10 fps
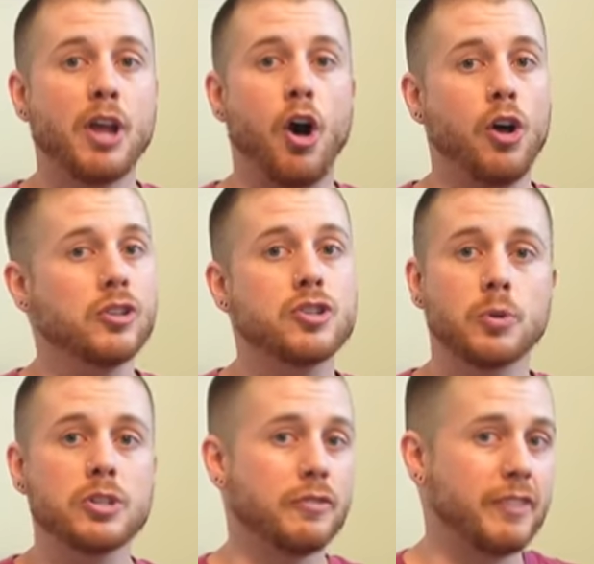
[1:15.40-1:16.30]
all
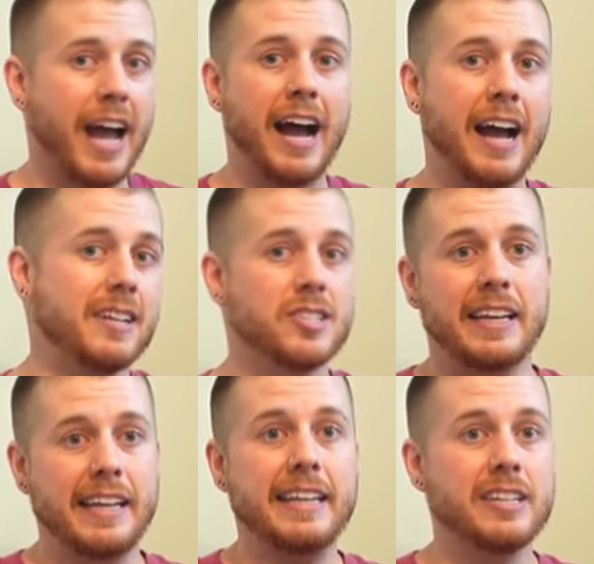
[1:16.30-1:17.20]
sorts of guys
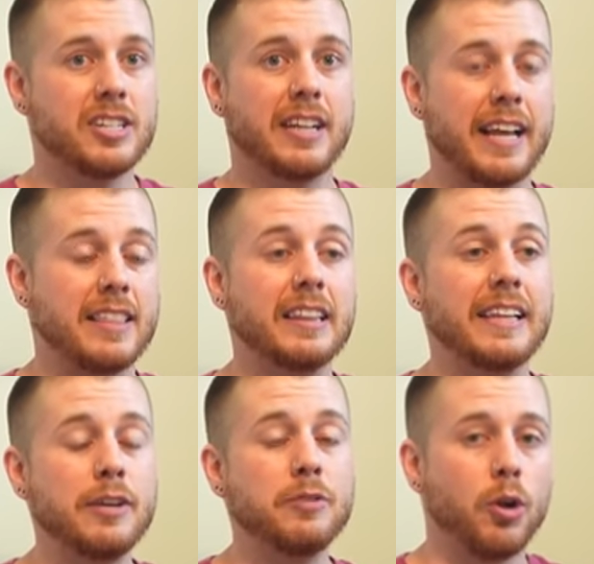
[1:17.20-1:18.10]
into like the
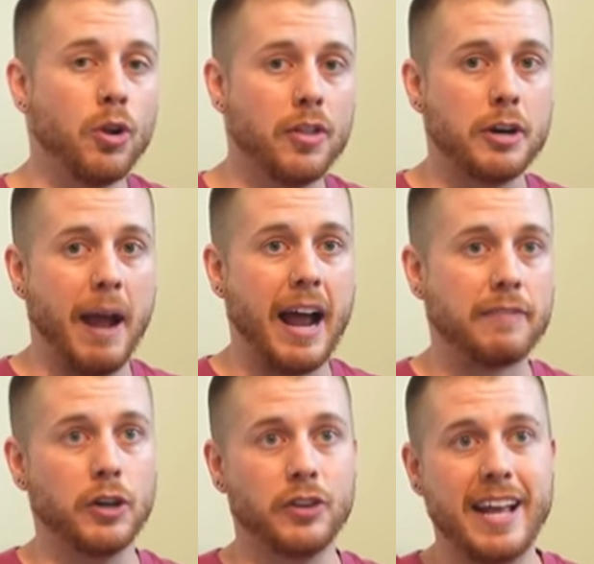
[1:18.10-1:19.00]
lead role in their
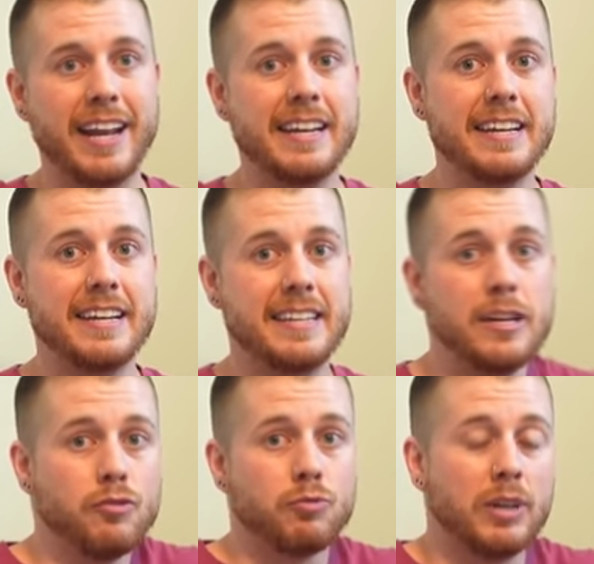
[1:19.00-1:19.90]
backfield. And it
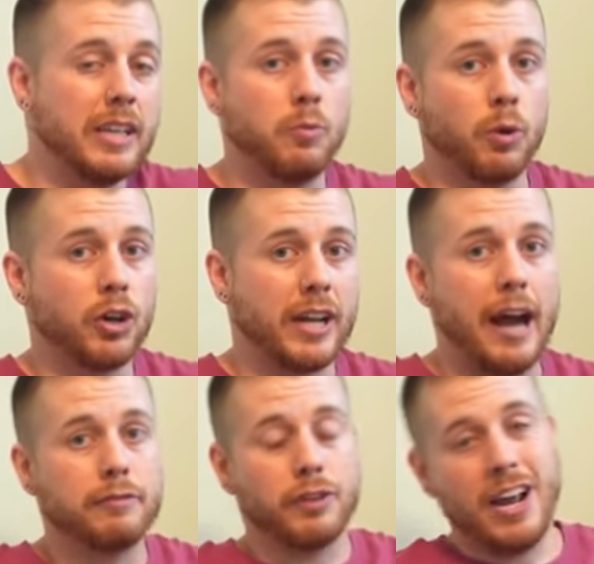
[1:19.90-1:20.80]
didn't really work
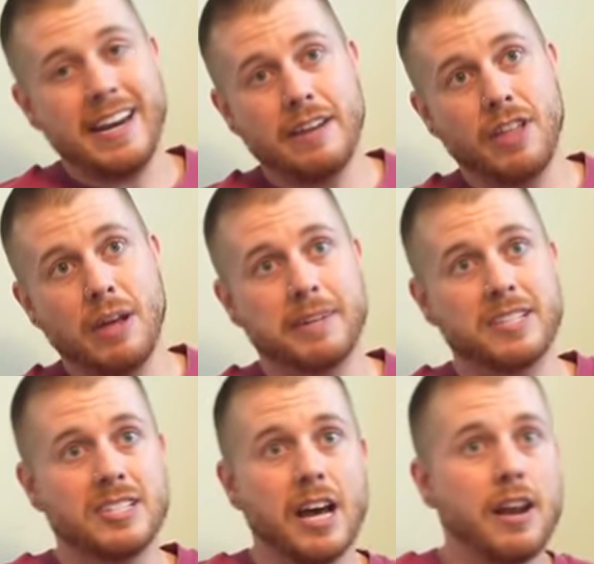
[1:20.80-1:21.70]
out for any of them because
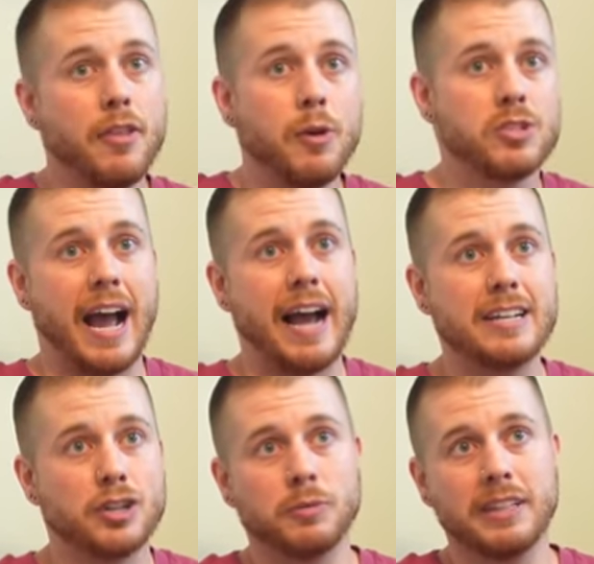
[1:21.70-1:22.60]
none of those
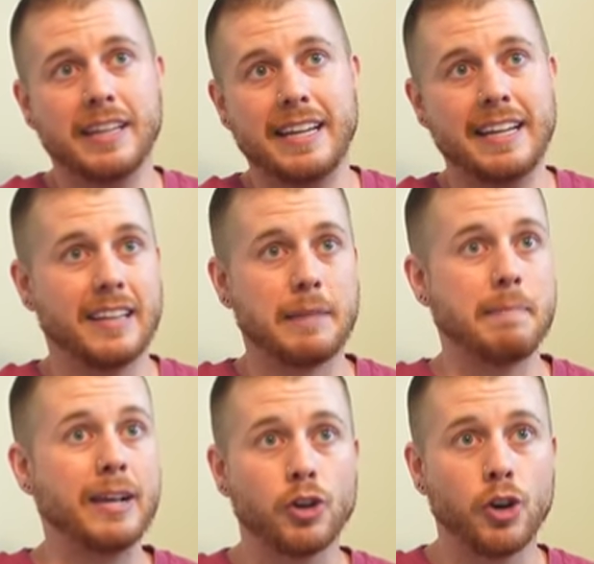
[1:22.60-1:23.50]
guys are really it. Like
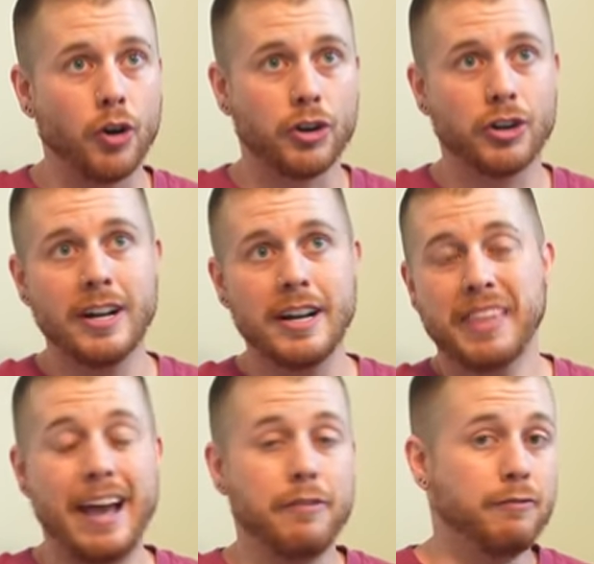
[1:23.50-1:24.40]
Michael Carter
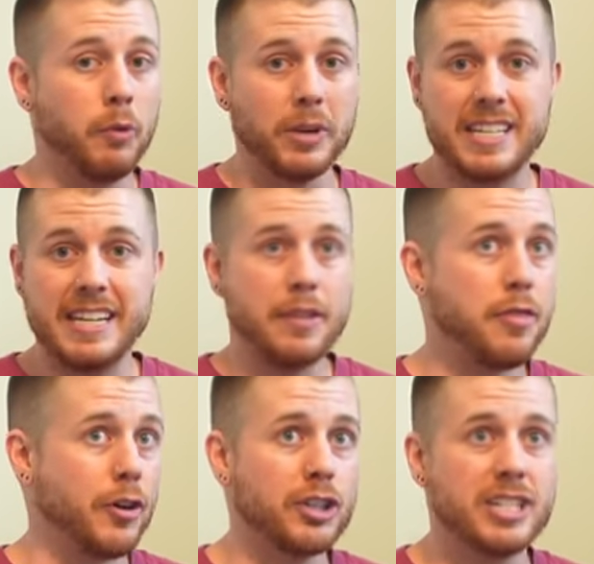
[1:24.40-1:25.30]
had 14,
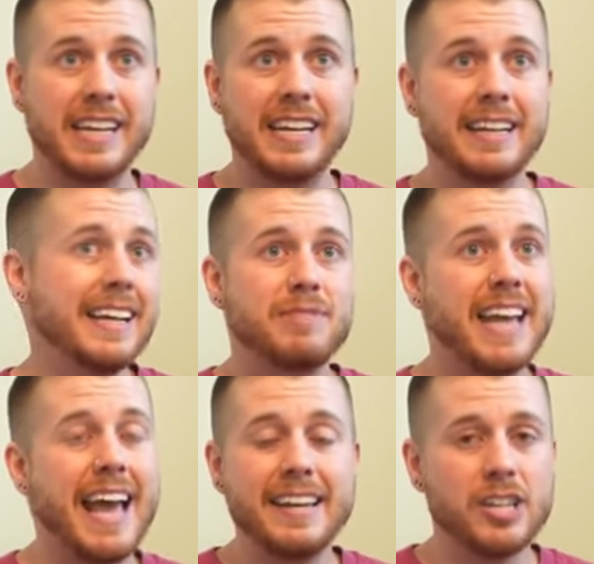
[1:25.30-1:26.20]
13,
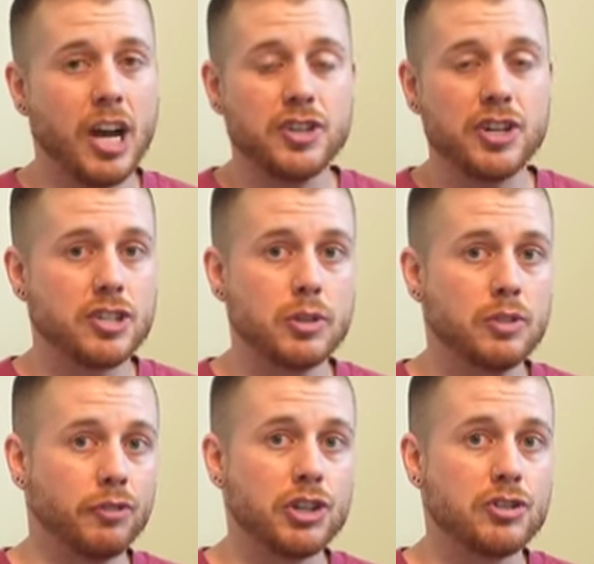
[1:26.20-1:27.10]
10 touches those
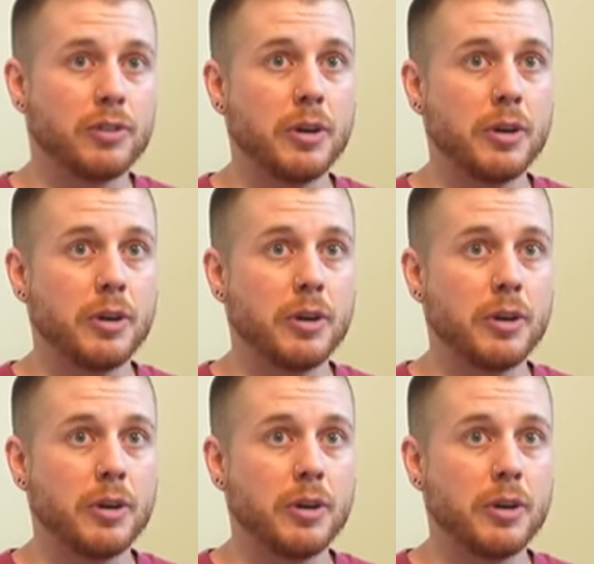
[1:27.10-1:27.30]
first three